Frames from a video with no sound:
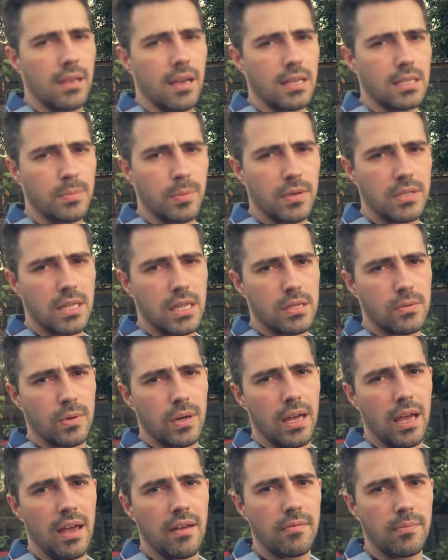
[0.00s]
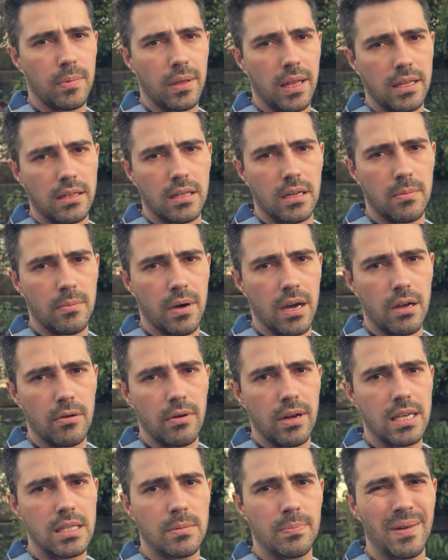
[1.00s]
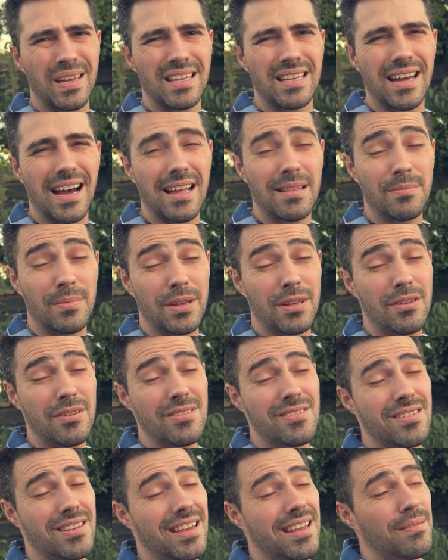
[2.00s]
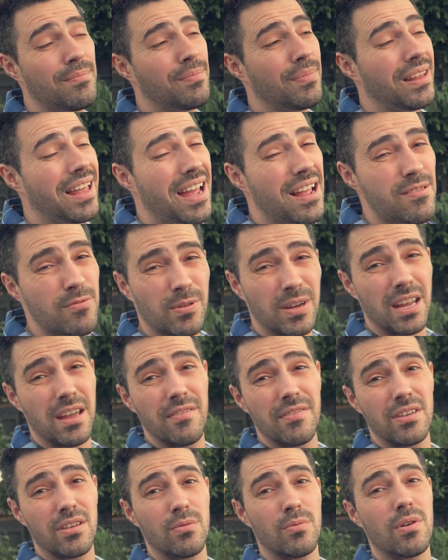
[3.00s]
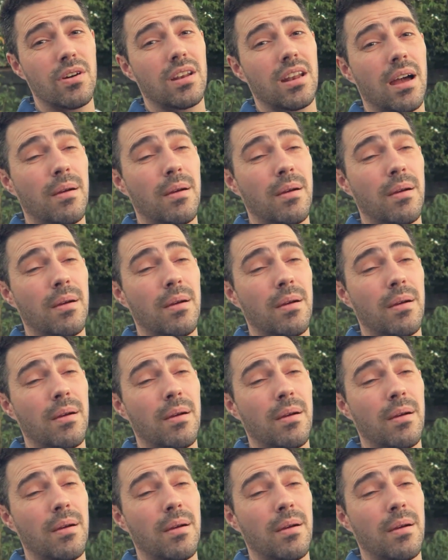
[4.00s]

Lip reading: I suppose that's what I have planted in my raised bed garden, but you can plant whatever you want.